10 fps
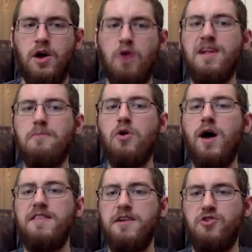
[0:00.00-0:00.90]
goes somewhere
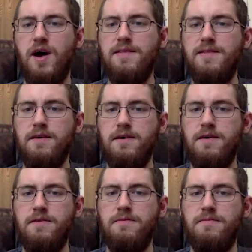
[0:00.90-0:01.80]
else and tries
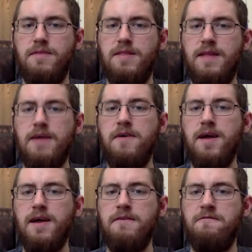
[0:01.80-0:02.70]
to see if
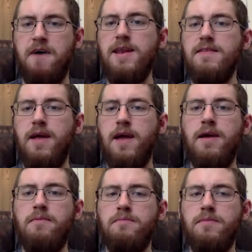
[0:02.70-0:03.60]
he can find his
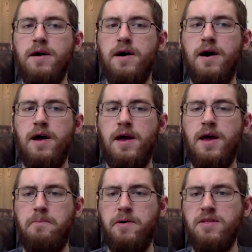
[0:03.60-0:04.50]
game uh,
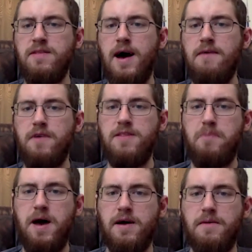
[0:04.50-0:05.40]
and, and build his confidence
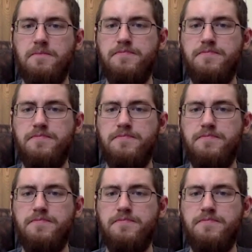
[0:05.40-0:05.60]
back.